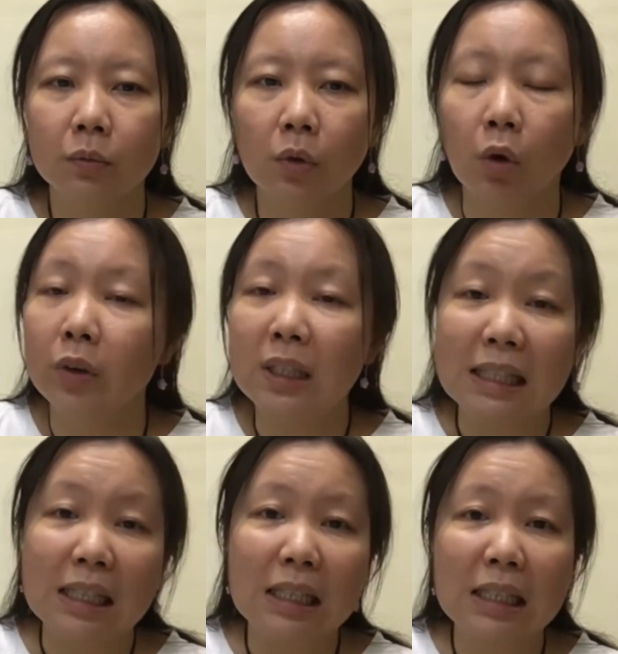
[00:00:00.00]

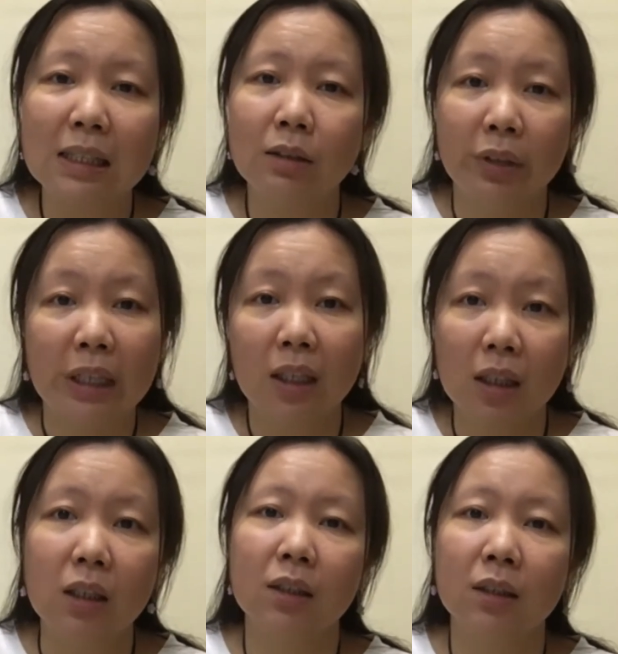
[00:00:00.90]
overseas
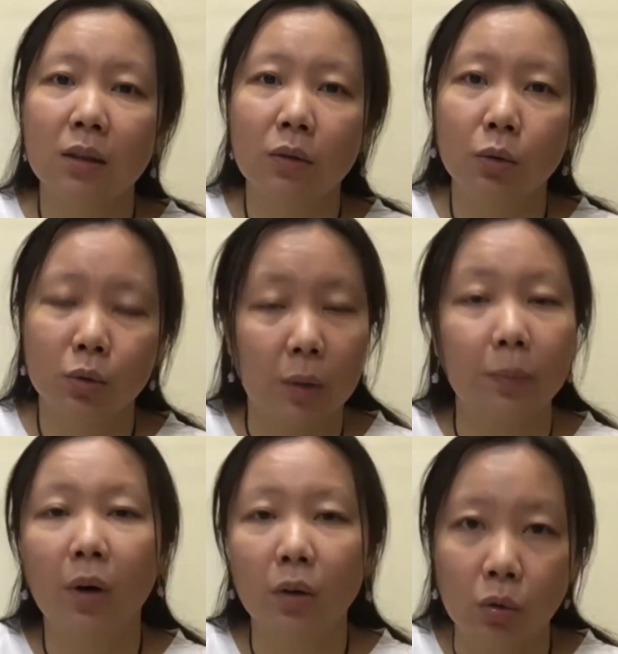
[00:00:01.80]
readers who support you